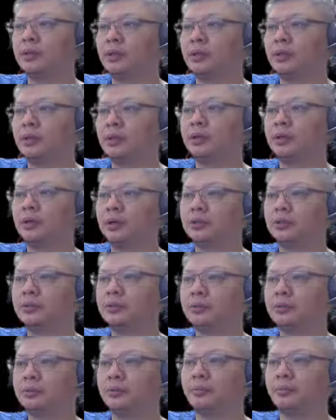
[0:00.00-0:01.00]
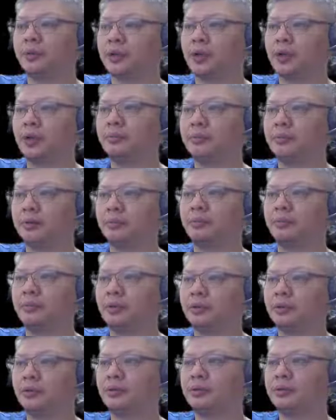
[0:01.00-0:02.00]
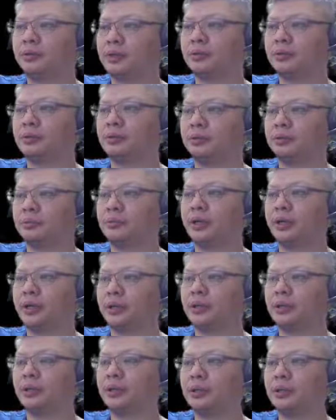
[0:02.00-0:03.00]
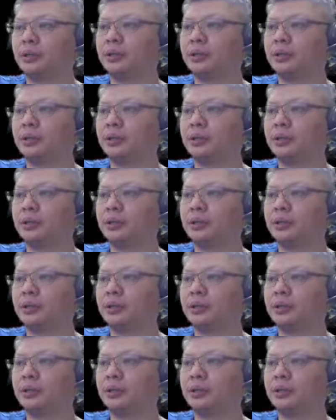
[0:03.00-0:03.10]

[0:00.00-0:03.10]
this horse will become a major threat to black.